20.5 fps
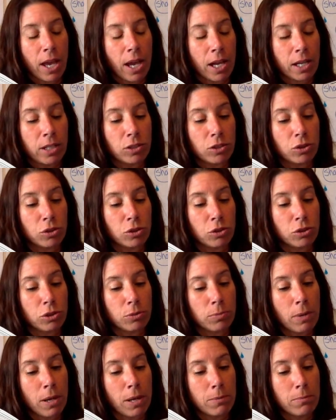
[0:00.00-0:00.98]
I
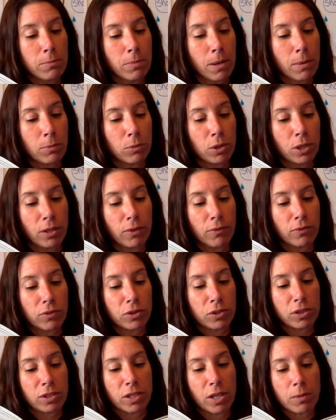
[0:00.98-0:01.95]
search my memory
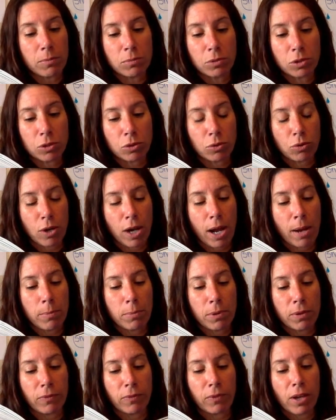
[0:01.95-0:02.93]
for some
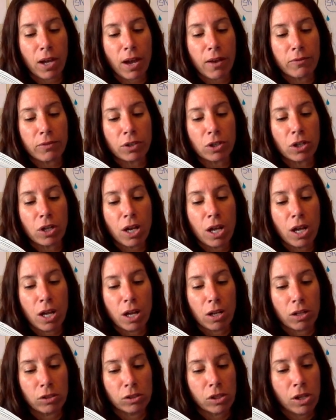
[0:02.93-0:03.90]
scrap of cover
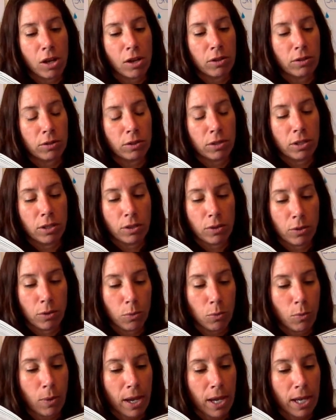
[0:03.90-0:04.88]
along
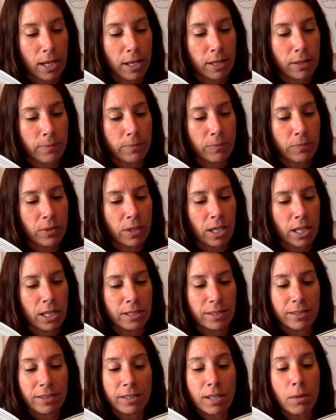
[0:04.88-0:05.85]
the way.
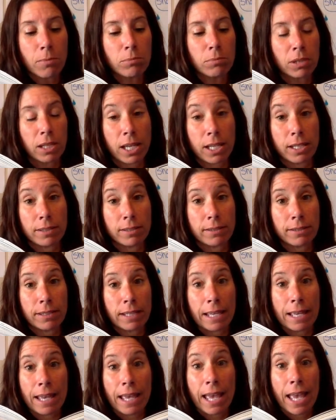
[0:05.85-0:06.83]
Someplace,
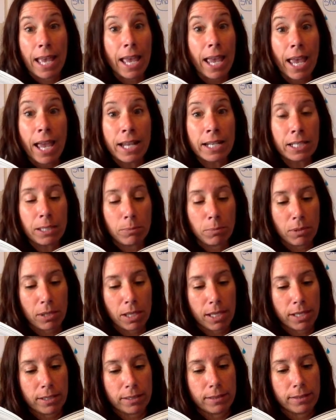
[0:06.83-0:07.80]
any
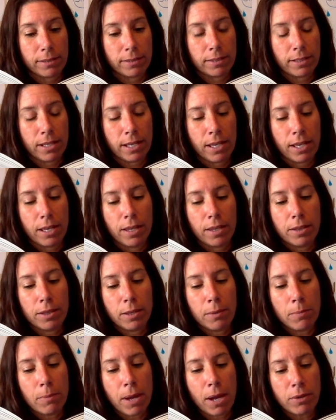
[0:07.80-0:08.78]
place.
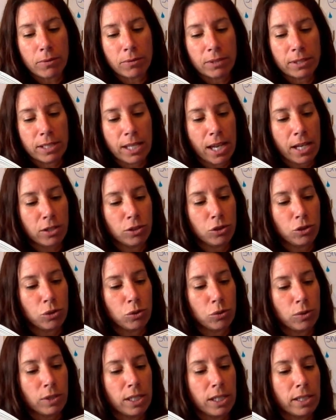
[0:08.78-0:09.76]
The mountains had
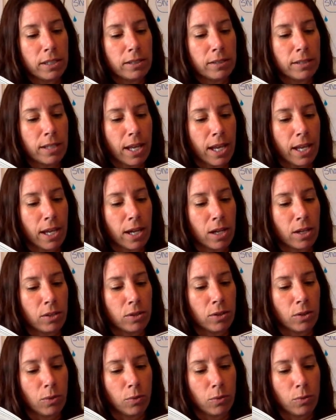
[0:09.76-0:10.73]
trees
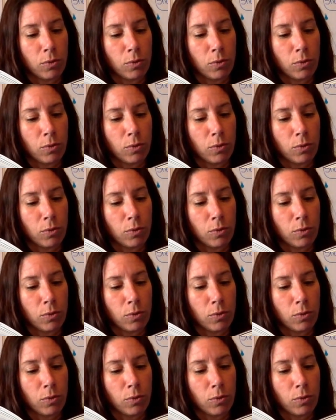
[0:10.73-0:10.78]
and